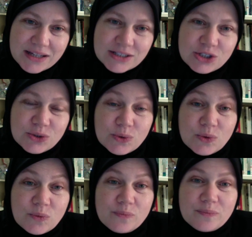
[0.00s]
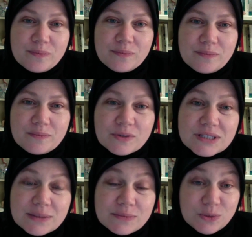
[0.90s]
to
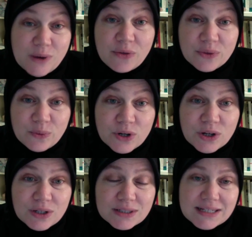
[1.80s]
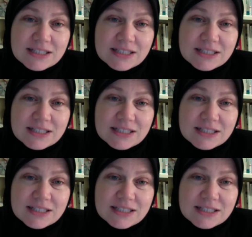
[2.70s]
Muslims around the world,